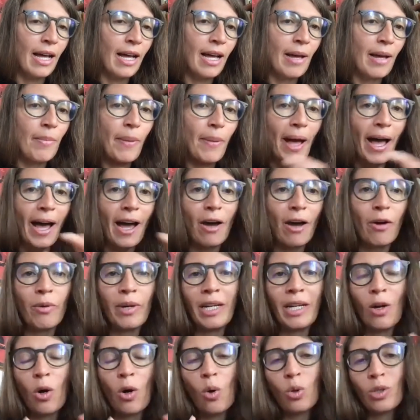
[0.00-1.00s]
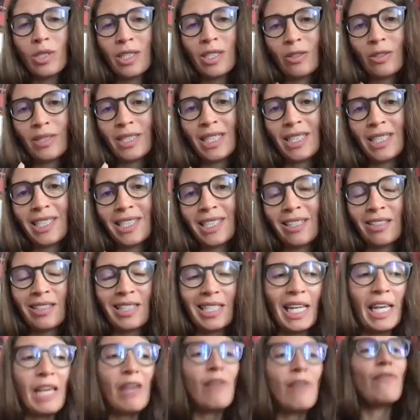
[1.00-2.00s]
empowering ordinary
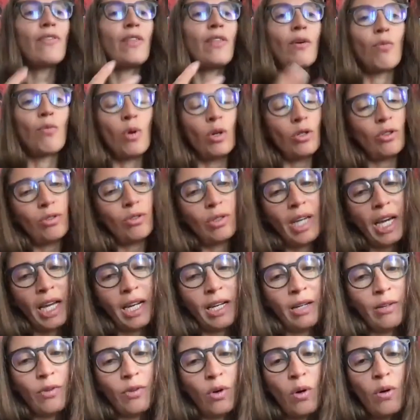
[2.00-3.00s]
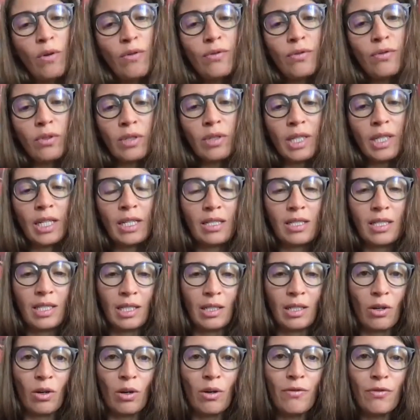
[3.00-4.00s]
citizens if they want to get involved. In
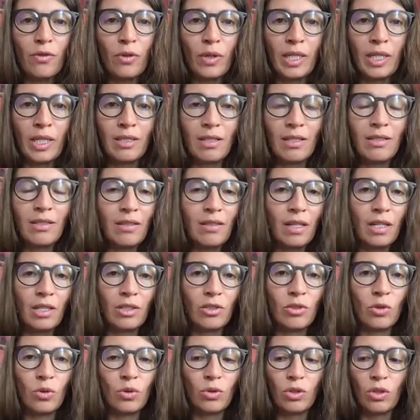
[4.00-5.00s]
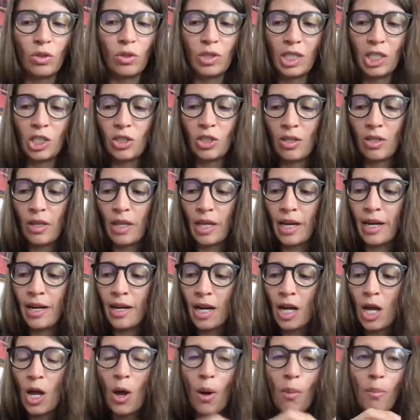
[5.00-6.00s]
Xinhe, for instance, there's no sortition
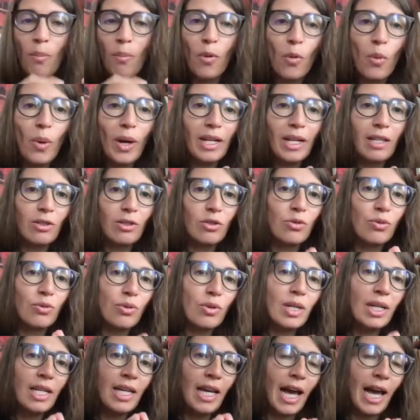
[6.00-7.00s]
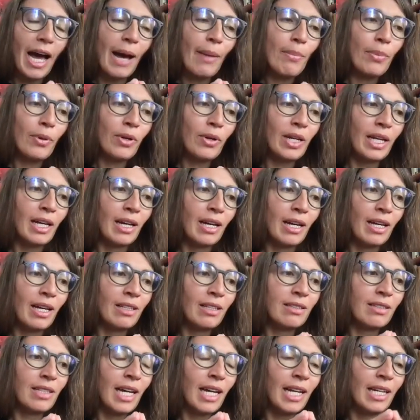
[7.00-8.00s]
there. But what is truly happening
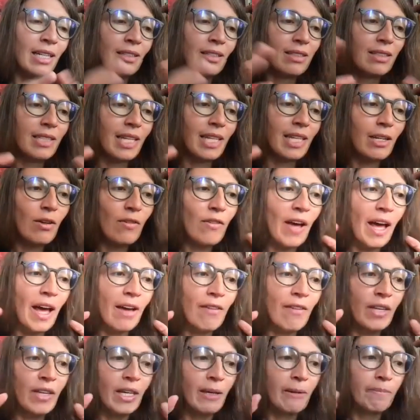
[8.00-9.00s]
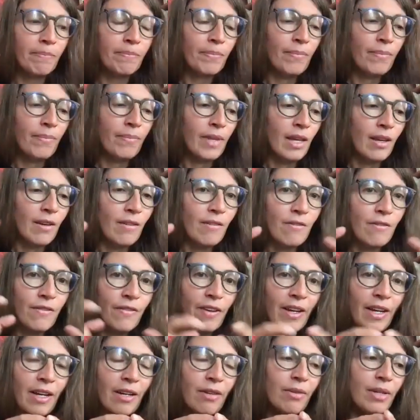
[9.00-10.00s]
is that instead of having
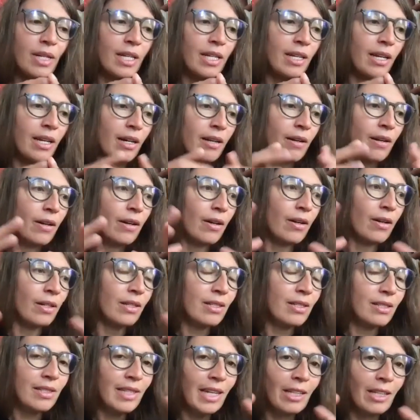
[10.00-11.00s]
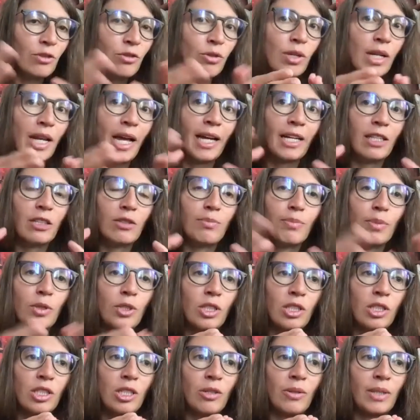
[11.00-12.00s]
very centralized
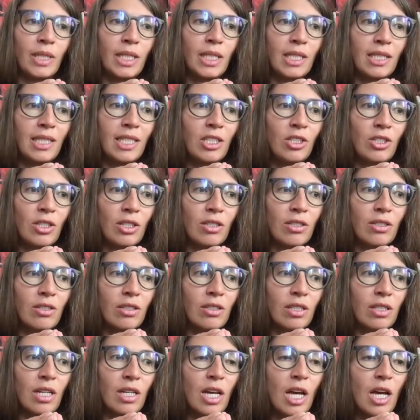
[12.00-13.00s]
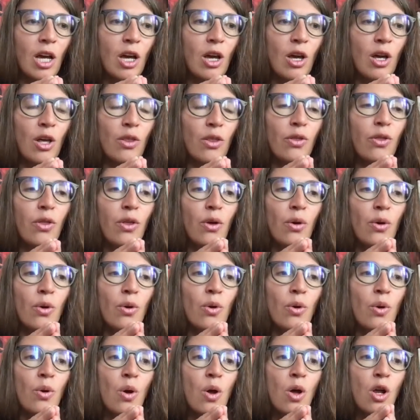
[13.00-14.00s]
budgetary decisions,
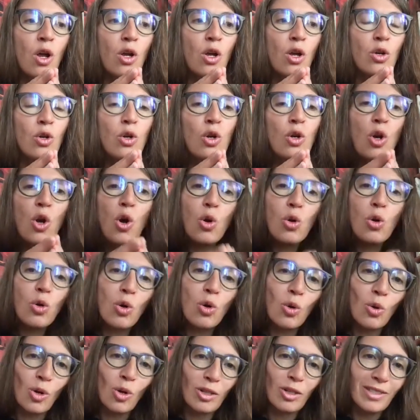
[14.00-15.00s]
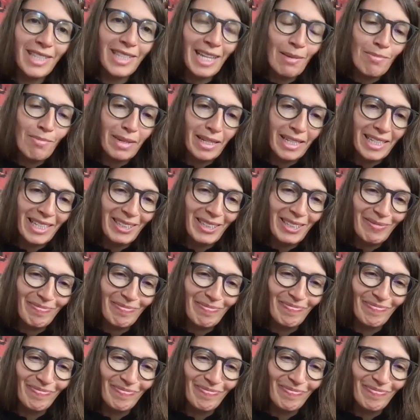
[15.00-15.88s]
the local assembly,